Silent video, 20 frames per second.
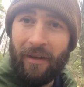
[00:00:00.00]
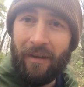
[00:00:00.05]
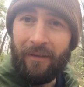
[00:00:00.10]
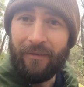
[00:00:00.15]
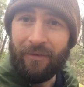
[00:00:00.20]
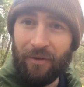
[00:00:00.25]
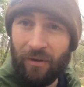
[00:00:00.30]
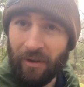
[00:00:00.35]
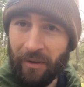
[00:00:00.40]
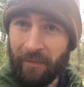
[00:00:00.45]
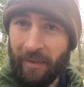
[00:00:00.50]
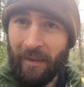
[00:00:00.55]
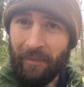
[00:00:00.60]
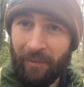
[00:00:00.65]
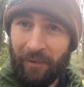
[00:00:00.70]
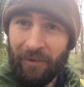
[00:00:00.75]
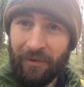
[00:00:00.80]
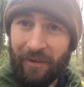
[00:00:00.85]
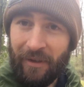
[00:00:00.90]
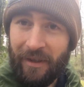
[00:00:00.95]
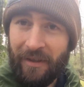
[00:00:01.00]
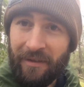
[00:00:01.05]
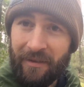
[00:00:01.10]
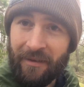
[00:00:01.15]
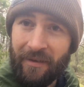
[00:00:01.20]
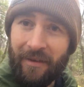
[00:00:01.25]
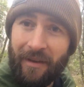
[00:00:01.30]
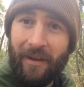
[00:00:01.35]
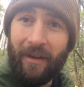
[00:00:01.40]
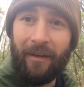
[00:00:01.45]
of sugar maple
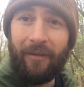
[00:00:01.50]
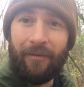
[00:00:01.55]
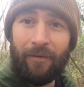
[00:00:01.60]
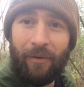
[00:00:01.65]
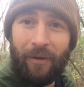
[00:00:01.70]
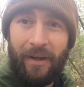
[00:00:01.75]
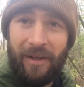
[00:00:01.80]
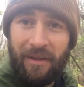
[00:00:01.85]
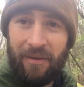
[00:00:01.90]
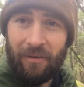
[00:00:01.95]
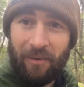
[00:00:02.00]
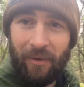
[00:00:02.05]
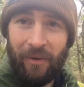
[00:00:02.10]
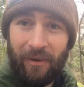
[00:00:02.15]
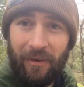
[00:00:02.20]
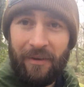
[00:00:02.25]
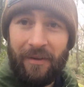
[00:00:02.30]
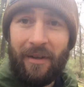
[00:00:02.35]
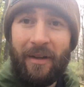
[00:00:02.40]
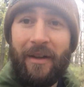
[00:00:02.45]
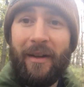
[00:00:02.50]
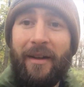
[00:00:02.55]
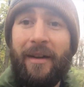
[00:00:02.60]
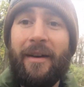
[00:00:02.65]
trees and of gray squirrels,